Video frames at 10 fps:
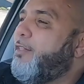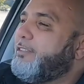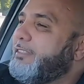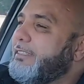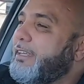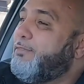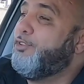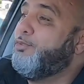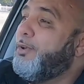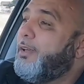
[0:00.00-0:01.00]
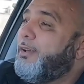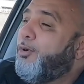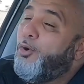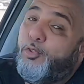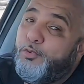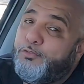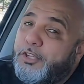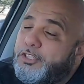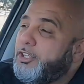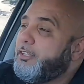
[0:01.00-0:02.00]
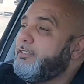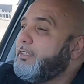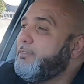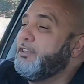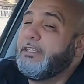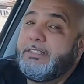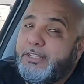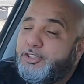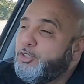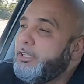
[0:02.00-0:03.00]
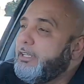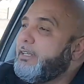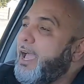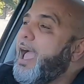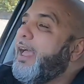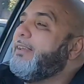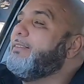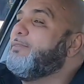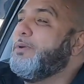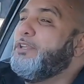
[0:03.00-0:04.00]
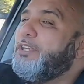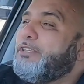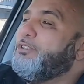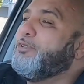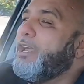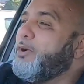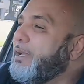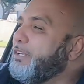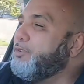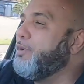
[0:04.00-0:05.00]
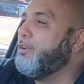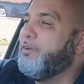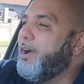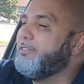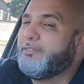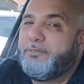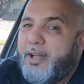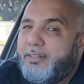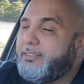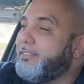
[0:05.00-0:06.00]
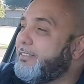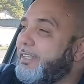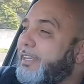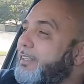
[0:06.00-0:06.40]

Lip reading: that's going to give you all the features and everything that you need. And when you need to do that quick little runarounds around the city